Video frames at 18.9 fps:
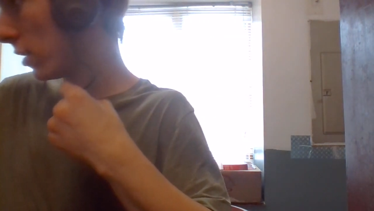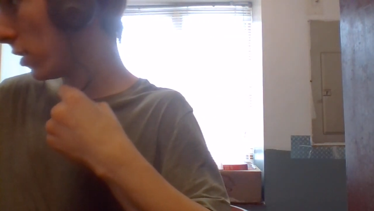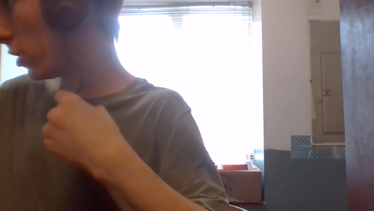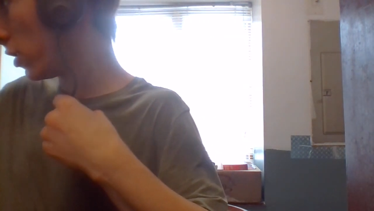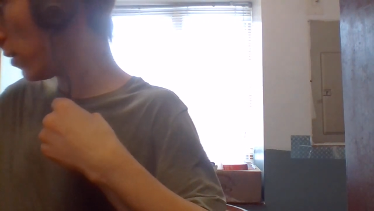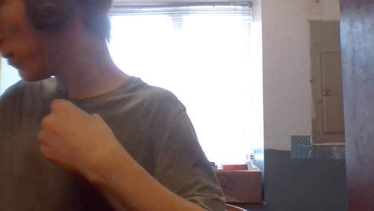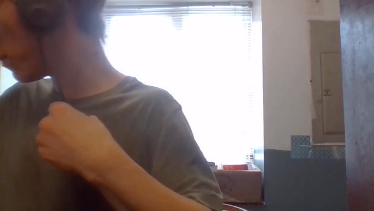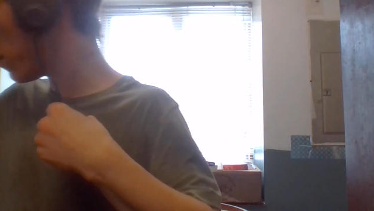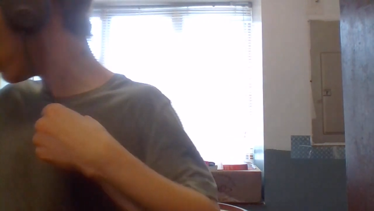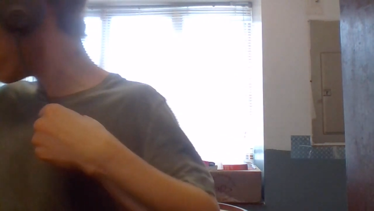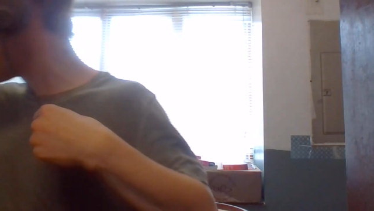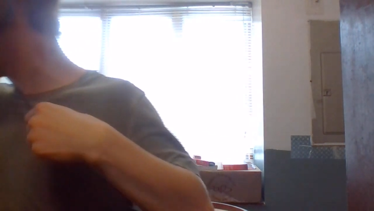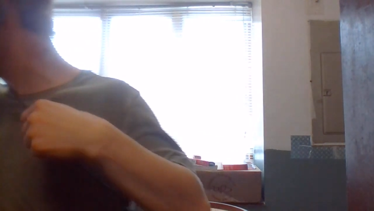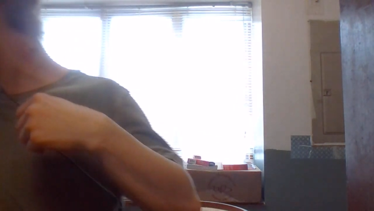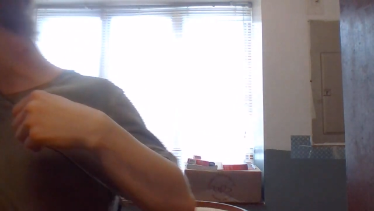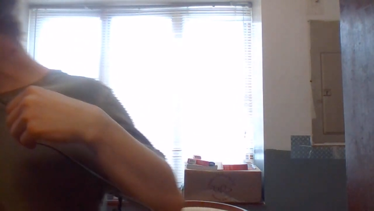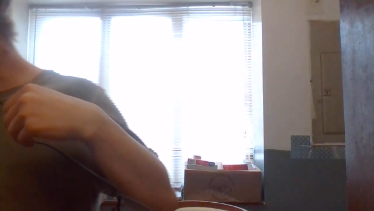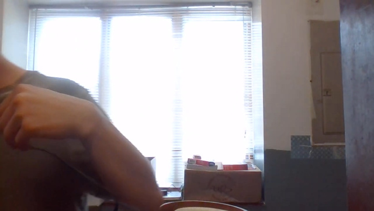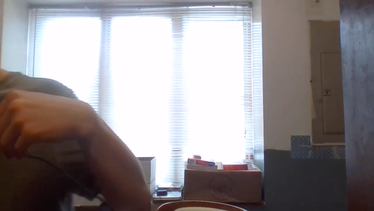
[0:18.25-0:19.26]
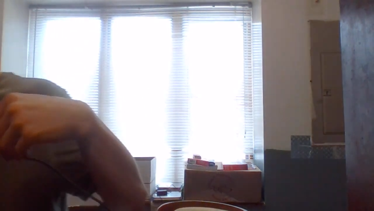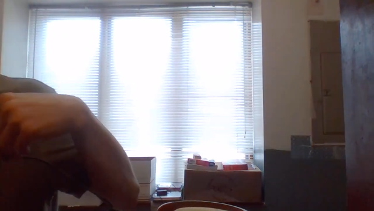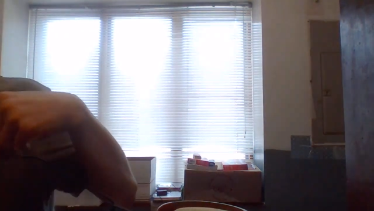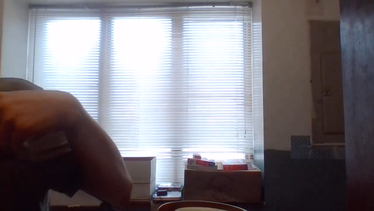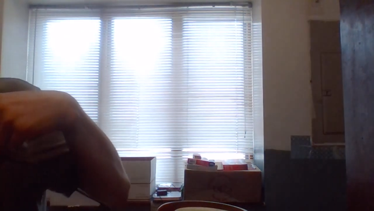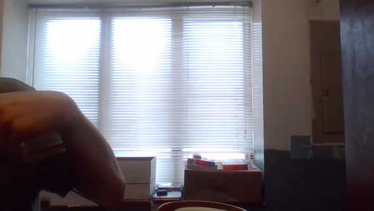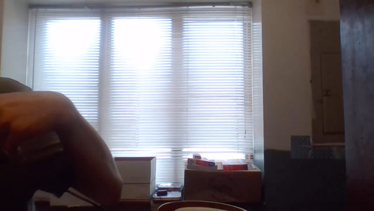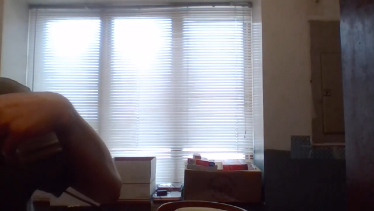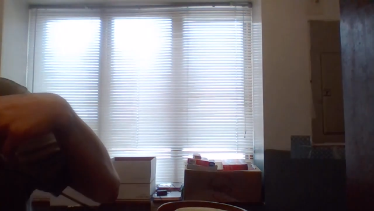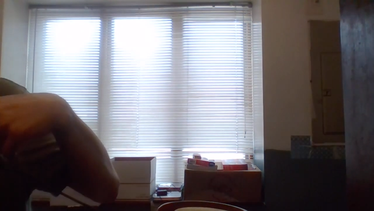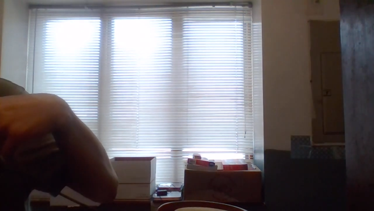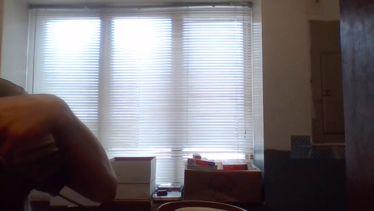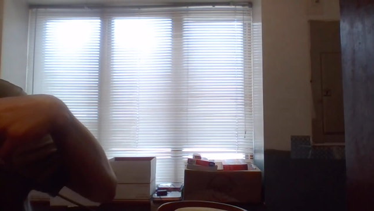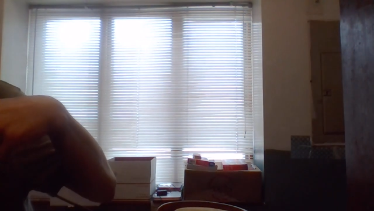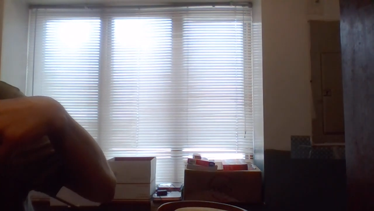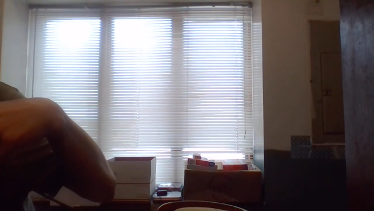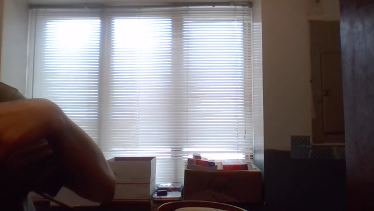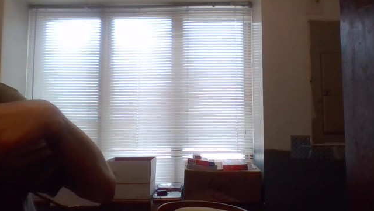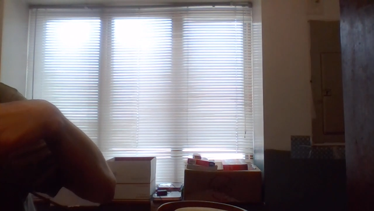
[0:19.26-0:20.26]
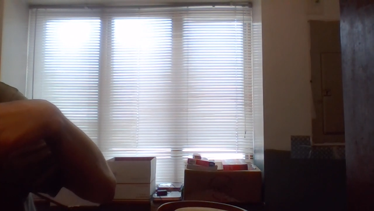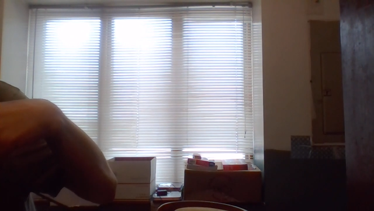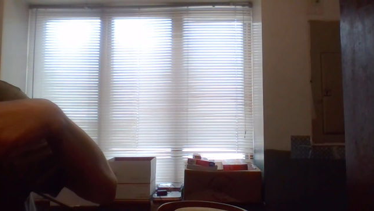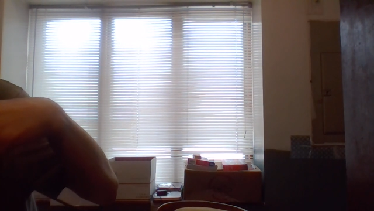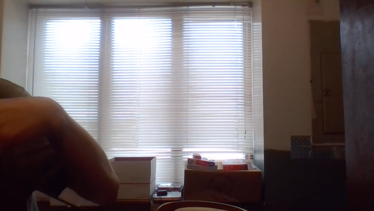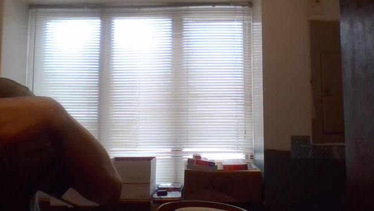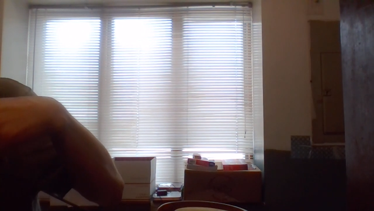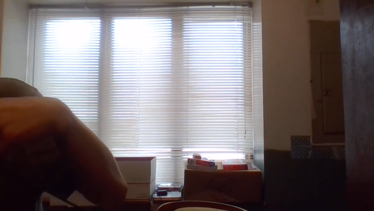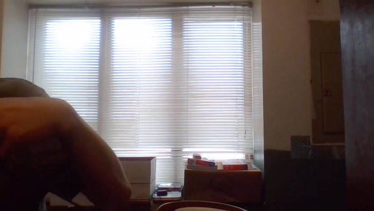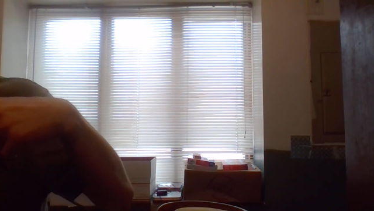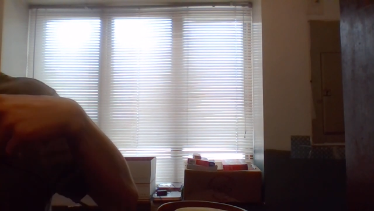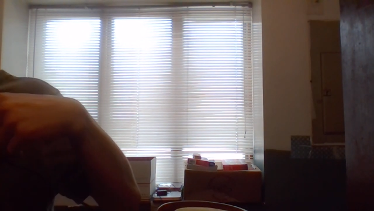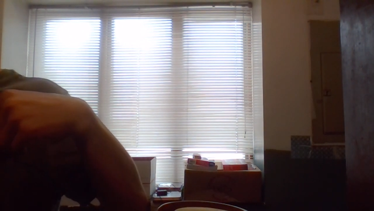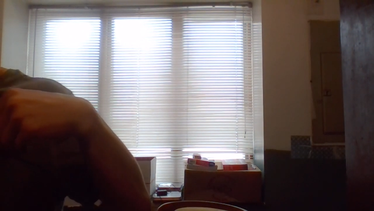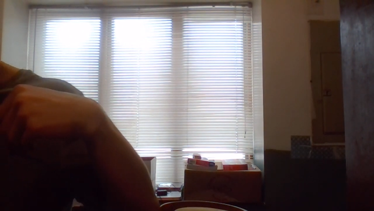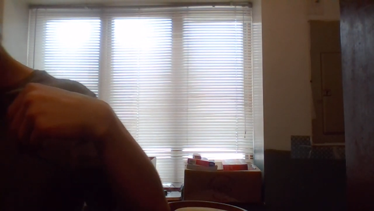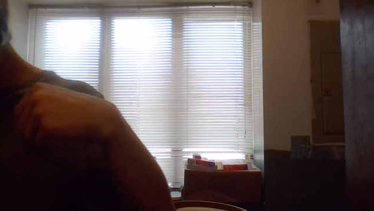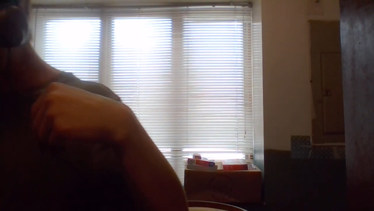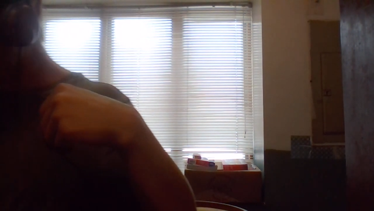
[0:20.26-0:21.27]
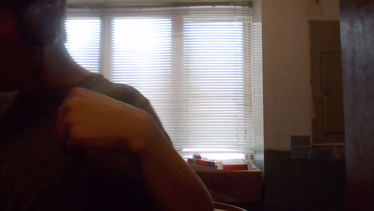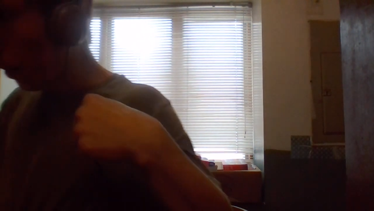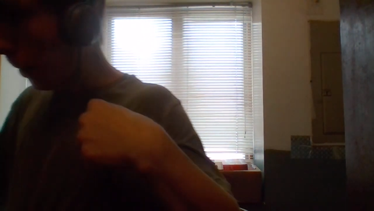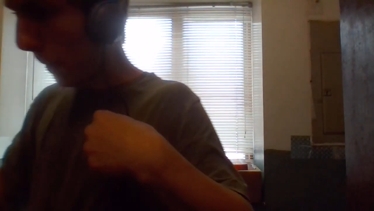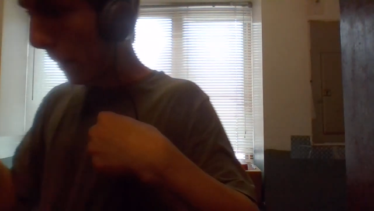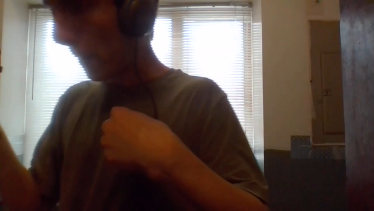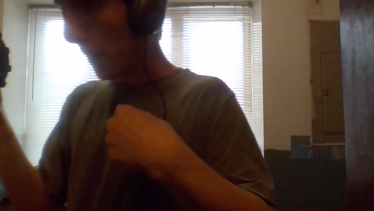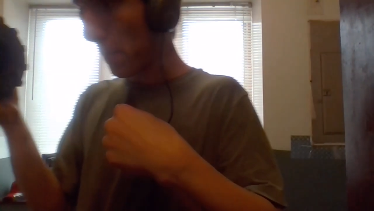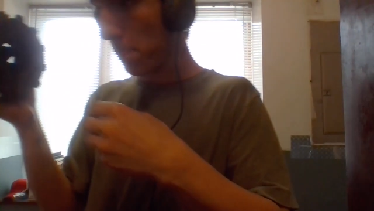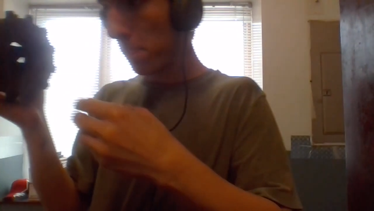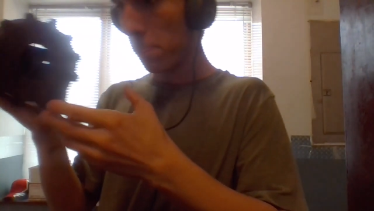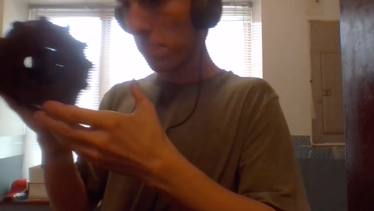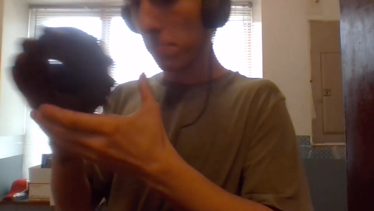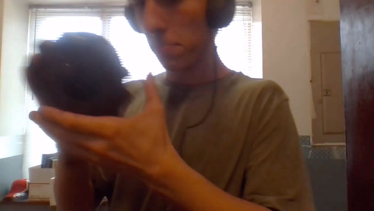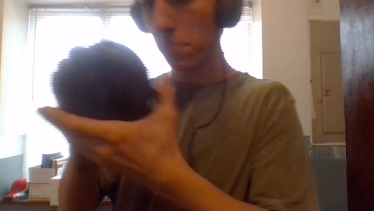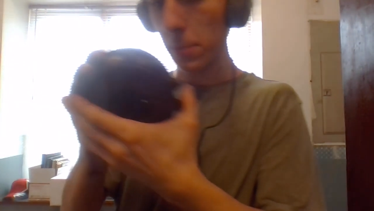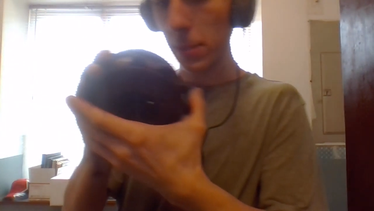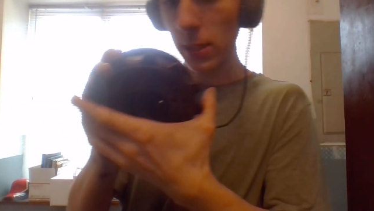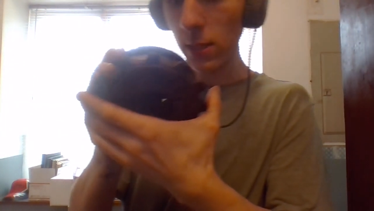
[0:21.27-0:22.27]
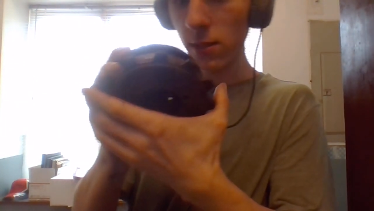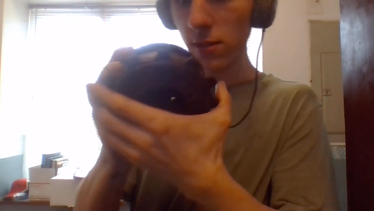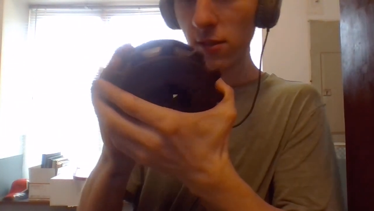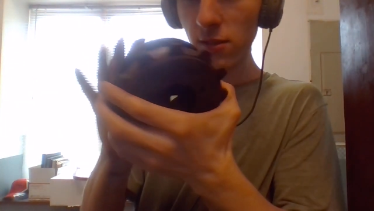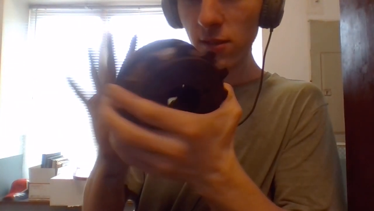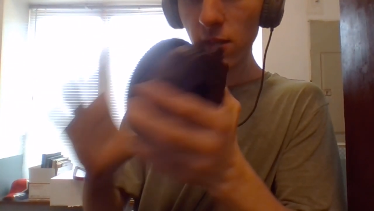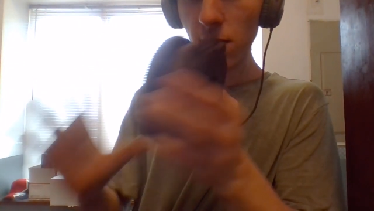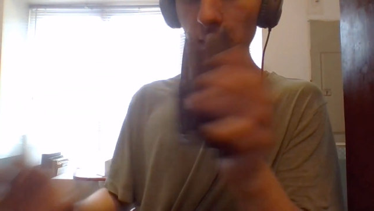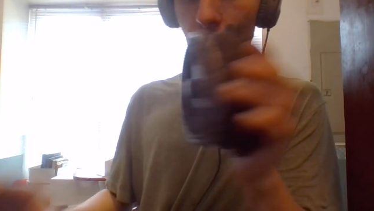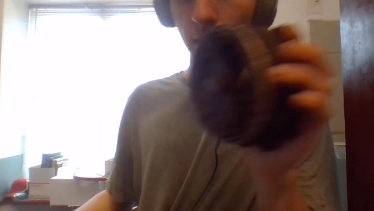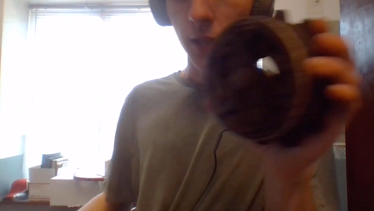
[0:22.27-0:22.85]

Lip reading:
No face is visible, so there are no lips to read.